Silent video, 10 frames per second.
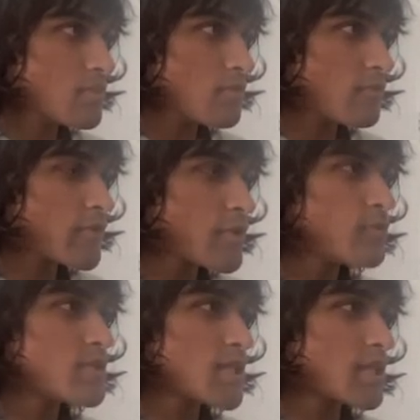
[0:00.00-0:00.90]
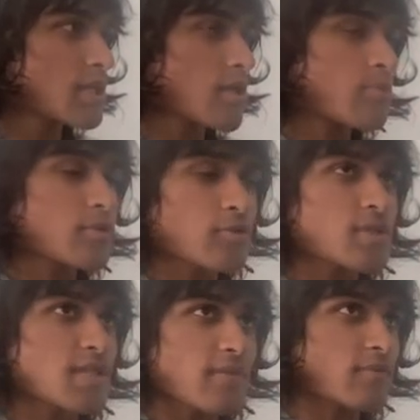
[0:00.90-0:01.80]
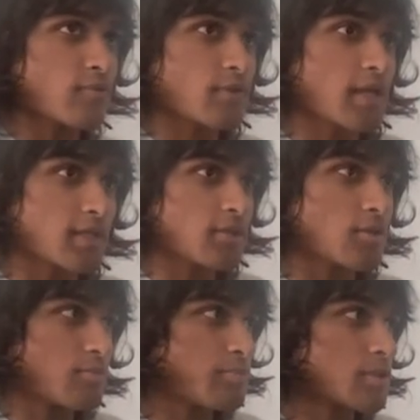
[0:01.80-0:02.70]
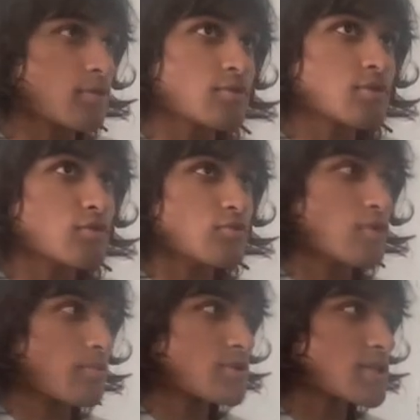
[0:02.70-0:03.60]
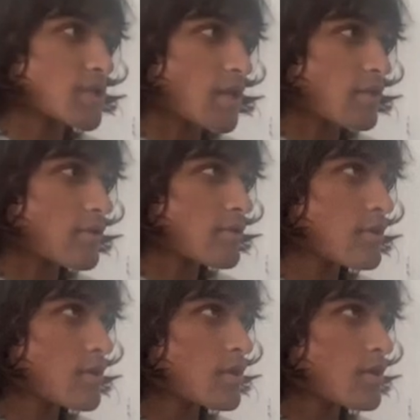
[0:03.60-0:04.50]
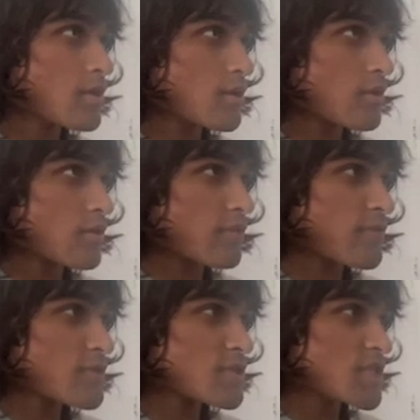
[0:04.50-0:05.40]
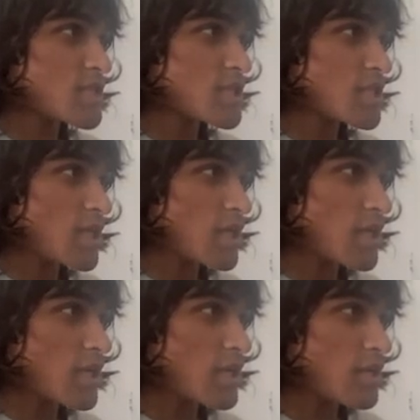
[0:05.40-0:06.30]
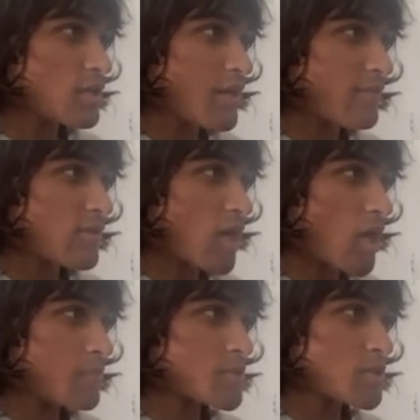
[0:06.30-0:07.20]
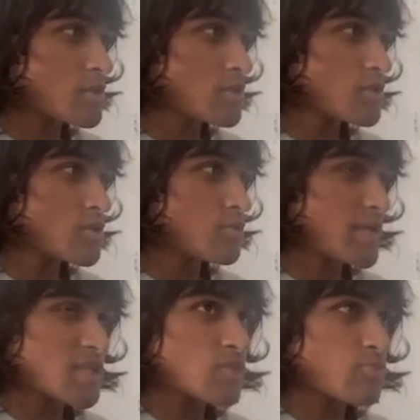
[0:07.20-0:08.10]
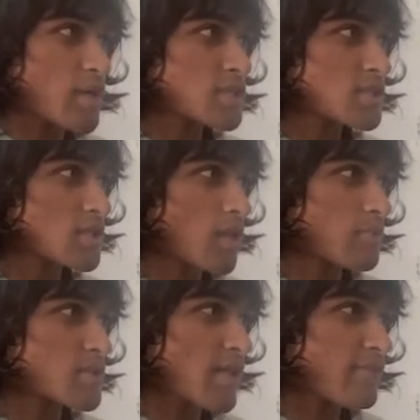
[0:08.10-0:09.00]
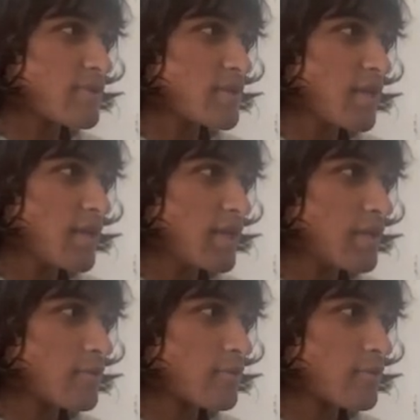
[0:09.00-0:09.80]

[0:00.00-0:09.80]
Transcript: For you to get the number 37, or put those two numbers together, the first digit, you have an option to express the number 7 either